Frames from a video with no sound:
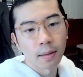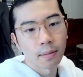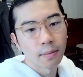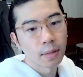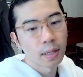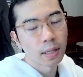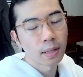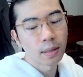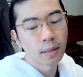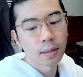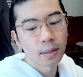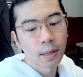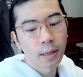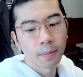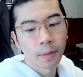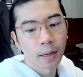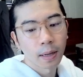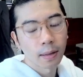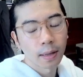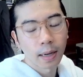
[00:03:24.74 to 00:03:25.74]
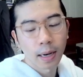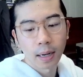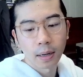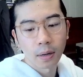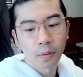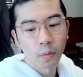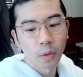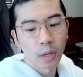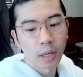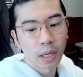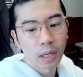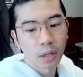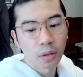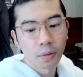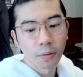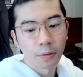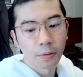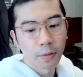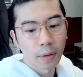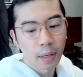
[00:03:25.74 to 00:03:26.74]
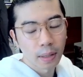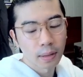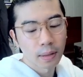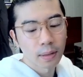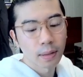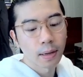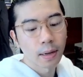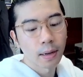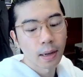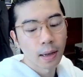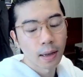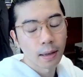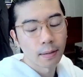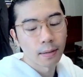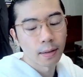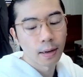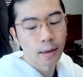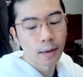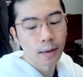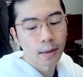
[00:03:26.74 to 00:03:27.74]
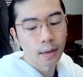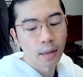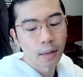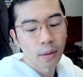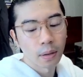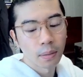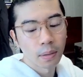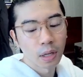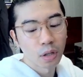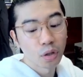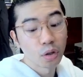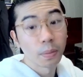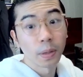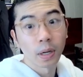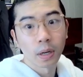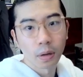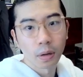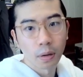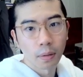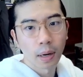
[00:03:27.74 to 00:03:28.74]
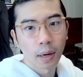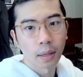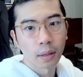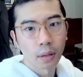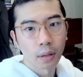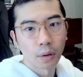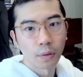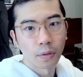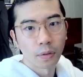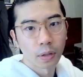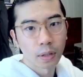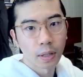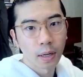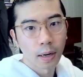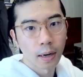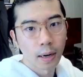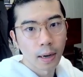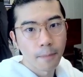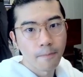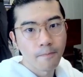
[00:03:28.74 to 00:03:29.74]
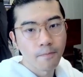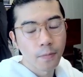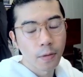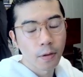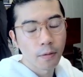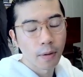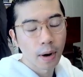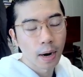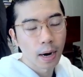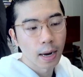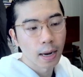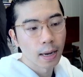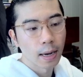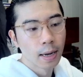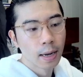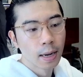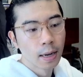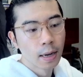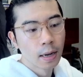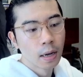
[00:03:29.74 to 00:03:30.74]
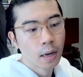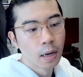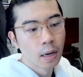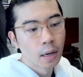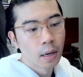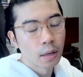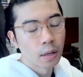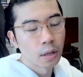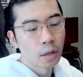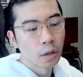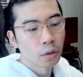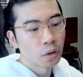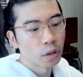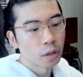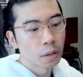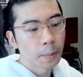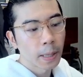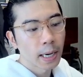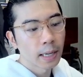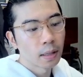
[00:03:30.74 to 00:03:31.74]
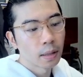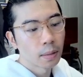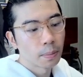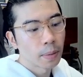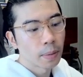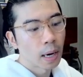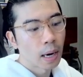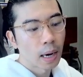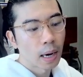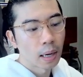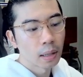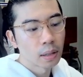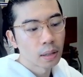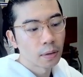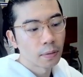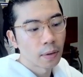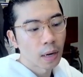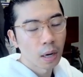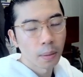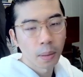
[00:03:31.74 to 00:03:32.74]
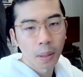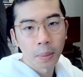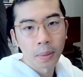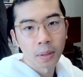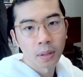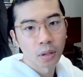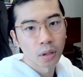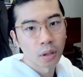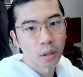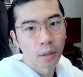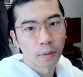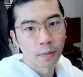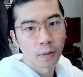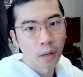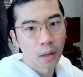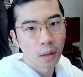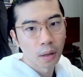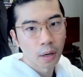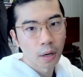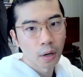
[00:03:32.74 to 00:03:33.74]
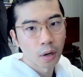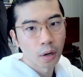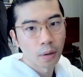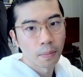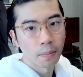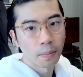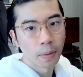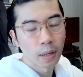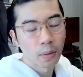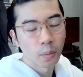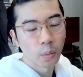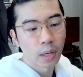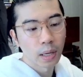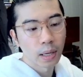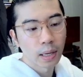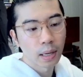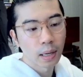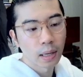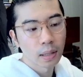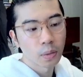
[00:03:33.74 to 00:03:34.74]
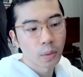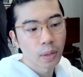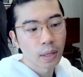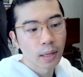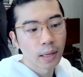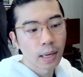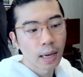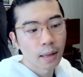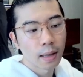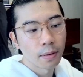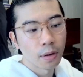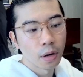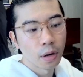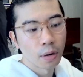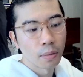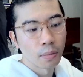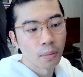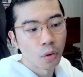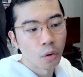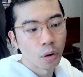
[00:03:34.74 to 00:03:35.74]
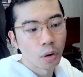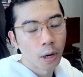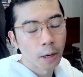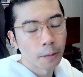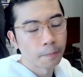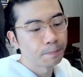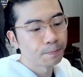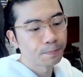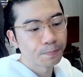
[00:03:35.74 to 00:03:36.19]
this is something that we need to fix and need to be corrected over time, right? You know, despite the positive value proposition of Ethereum, but as we get more